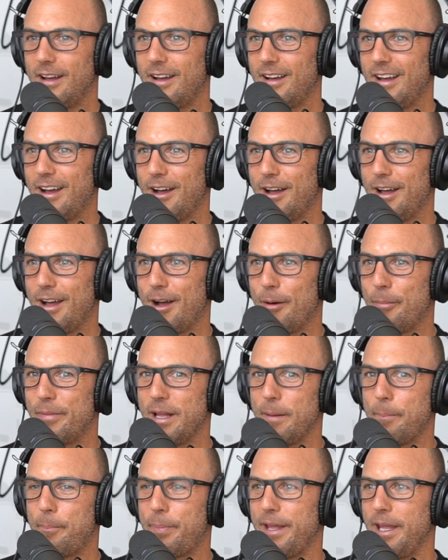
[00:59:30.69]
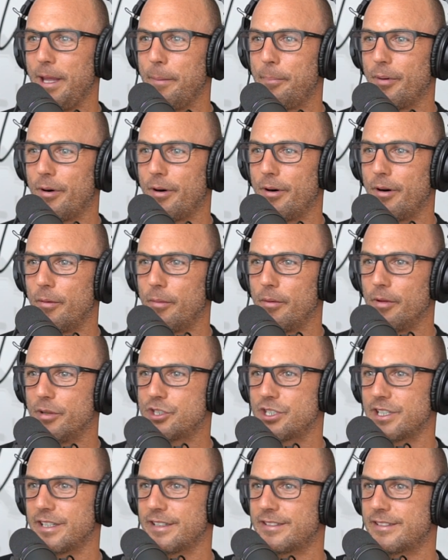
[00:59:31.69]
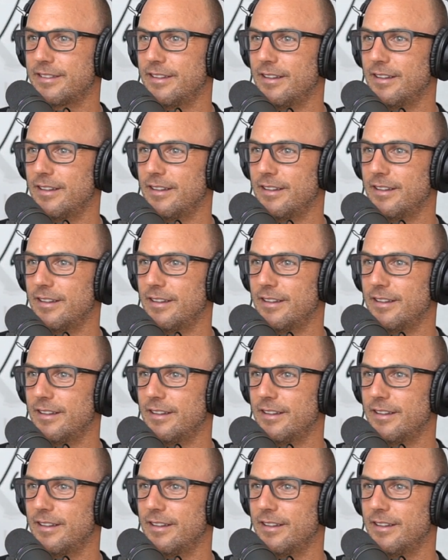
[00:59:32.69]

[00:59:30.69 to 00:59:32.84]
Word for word: how many people will just